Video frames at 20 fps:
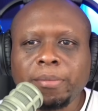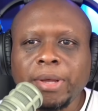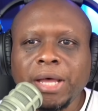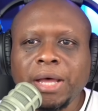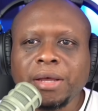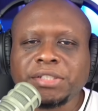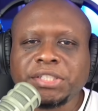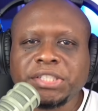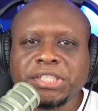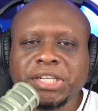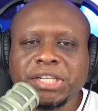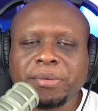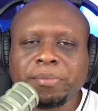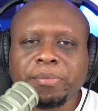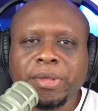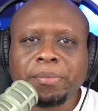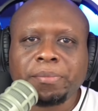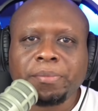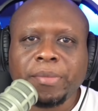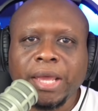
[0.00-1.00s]
about
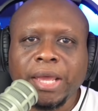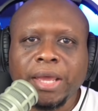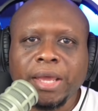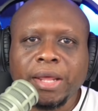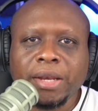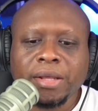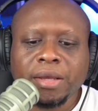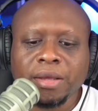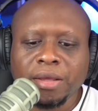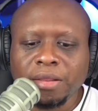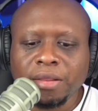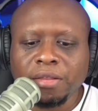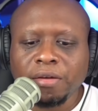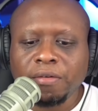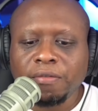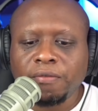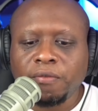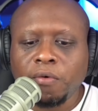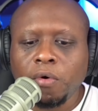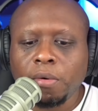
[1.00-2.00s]
Jim McMahon,
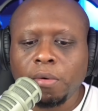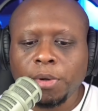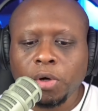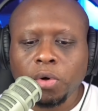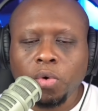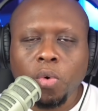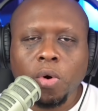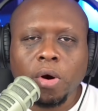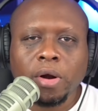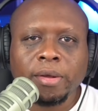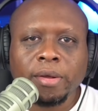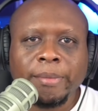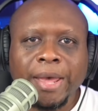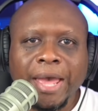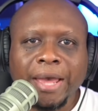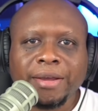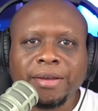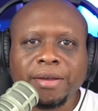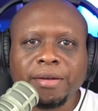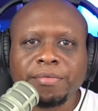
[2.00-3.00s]
the former
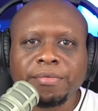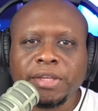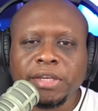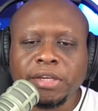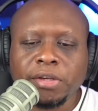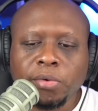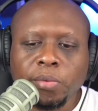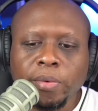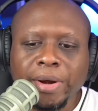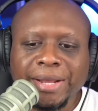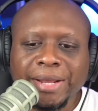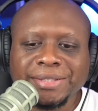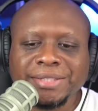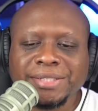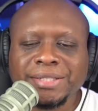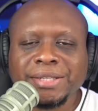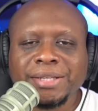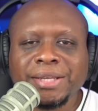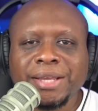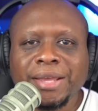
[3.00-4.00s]
quarterback of the
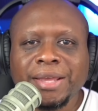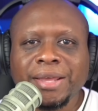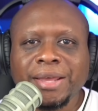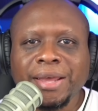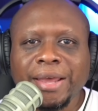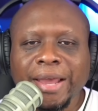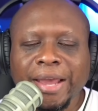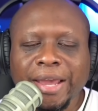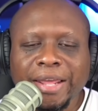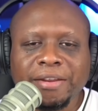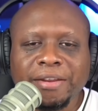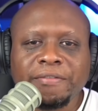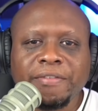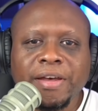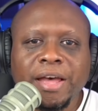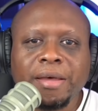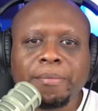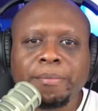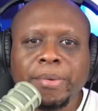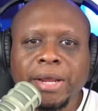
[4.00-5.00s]
great
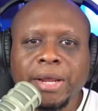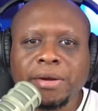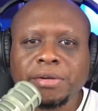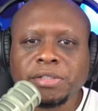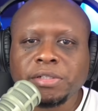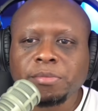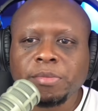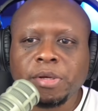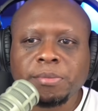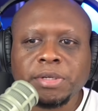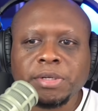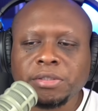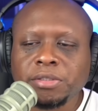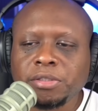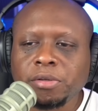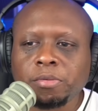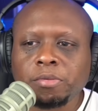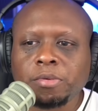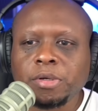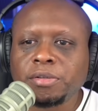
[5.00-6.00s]
85 Bears. You remember the
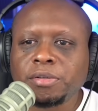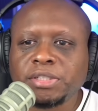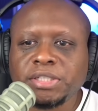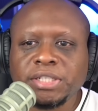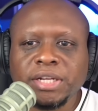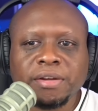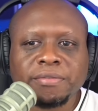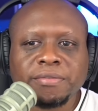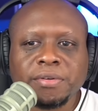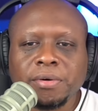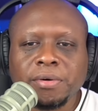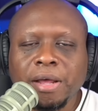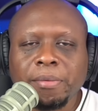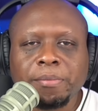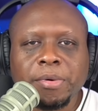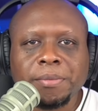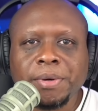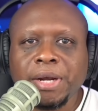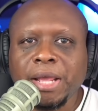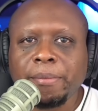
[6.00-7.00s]
Super Bowl Shuffle? I
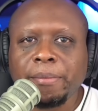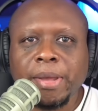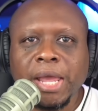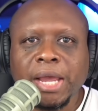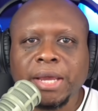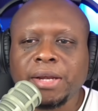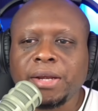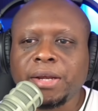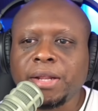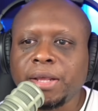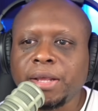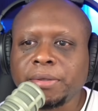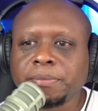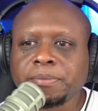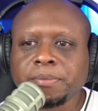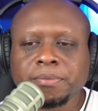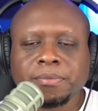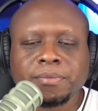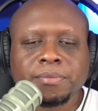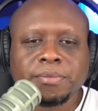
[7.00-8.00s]
remember that back in the day.
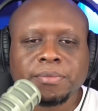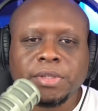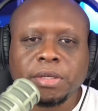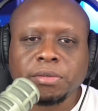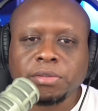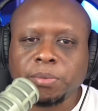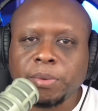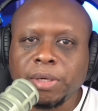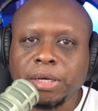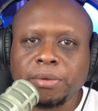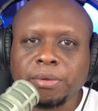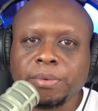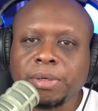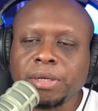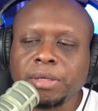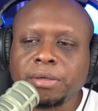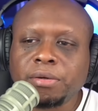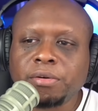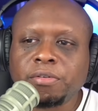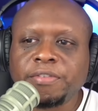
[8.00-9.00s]
That was a really,
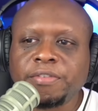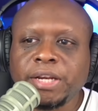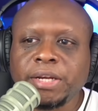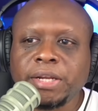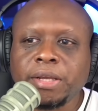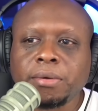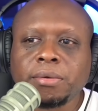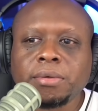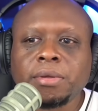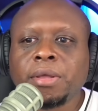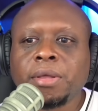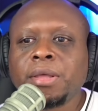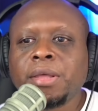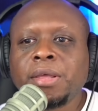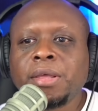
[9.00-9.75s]
really cool video.